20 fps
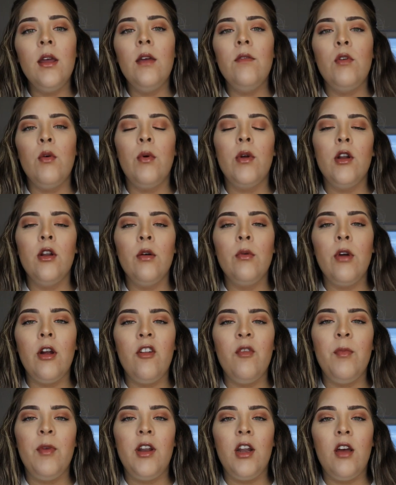If you're wondering where
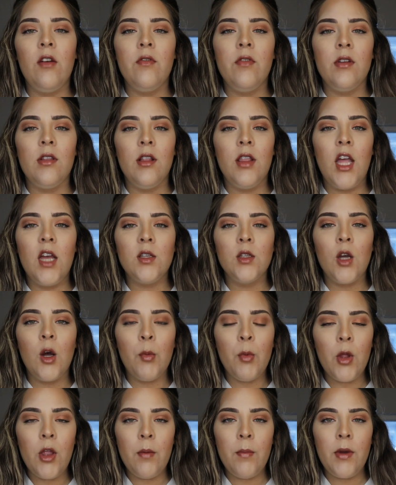I've been at for the last
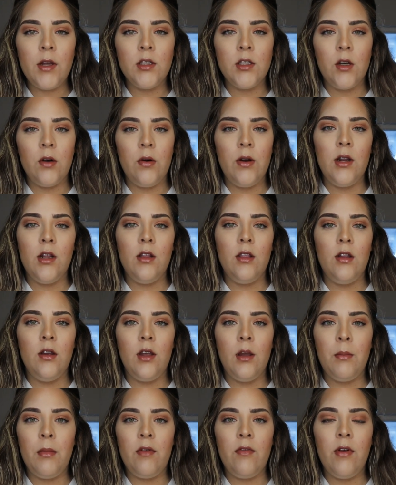couple of months, go ahead and
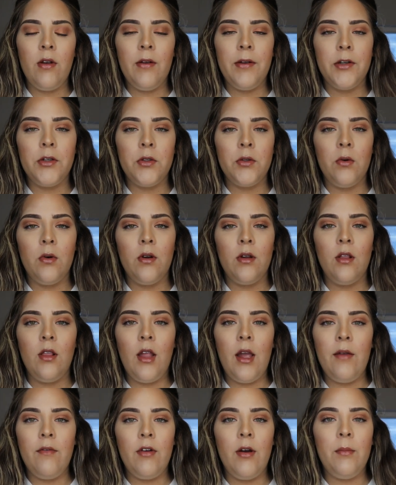look at my very short
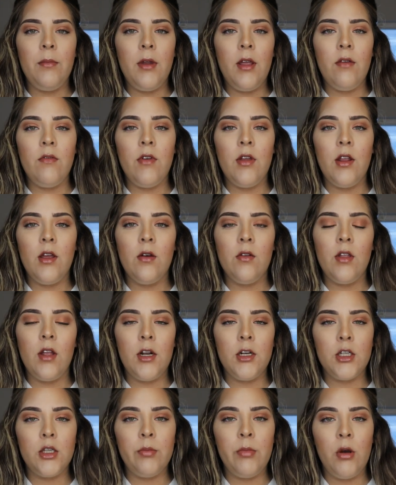life update video that
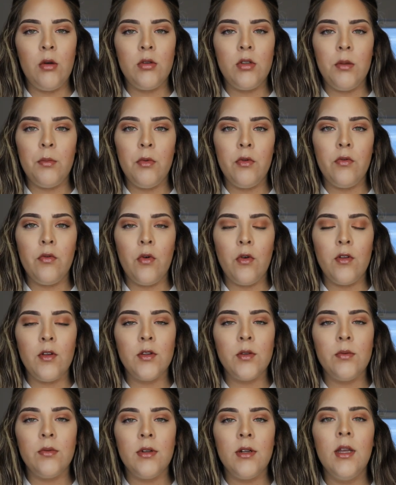I just posted before
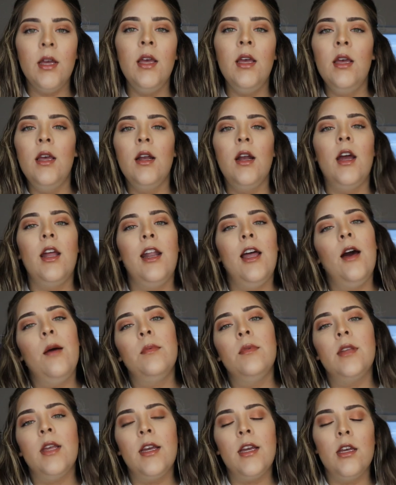this one. Kind of
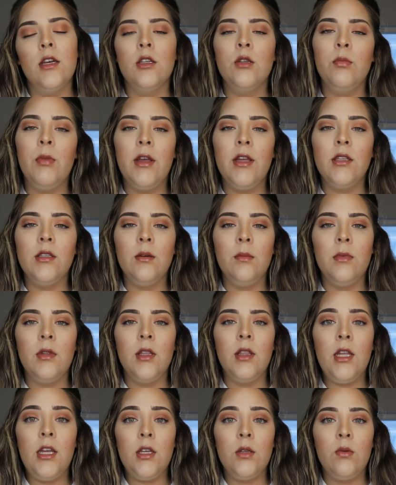helps like explain some of
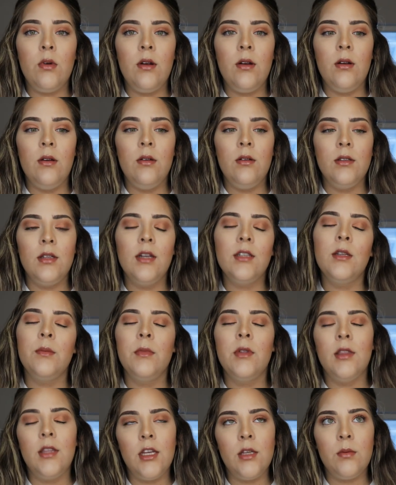the things where,
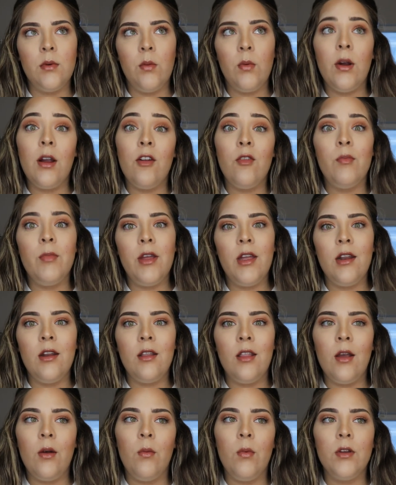some of the things where I've been
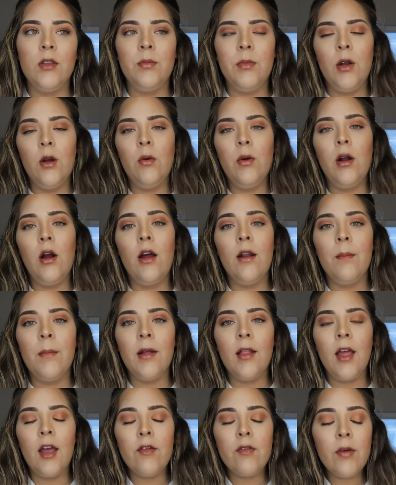and like what's been going on in
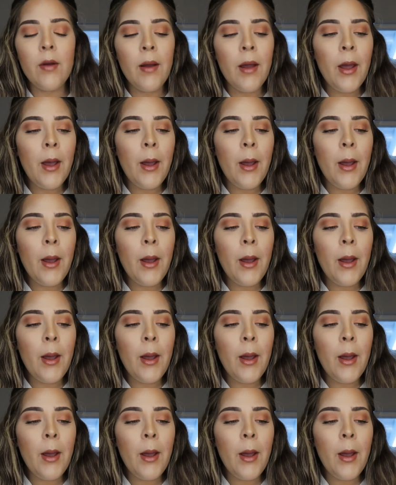my life.